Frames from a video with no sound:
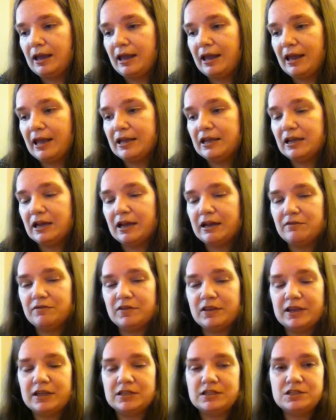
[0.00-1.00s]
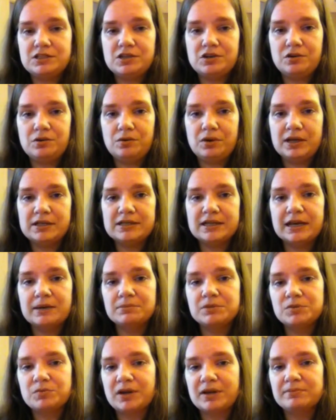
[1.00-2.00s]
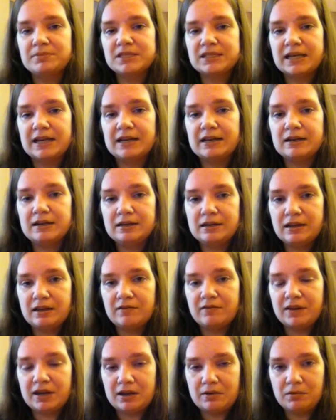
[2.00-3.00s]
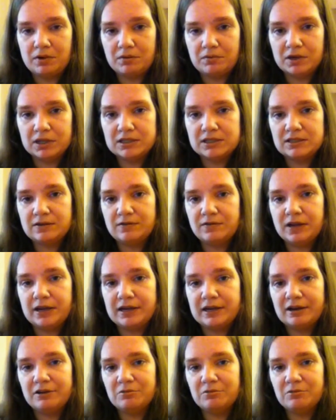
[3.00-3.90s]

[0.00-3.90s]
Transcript: And I've linked to ADAPT's website if anyone wants to find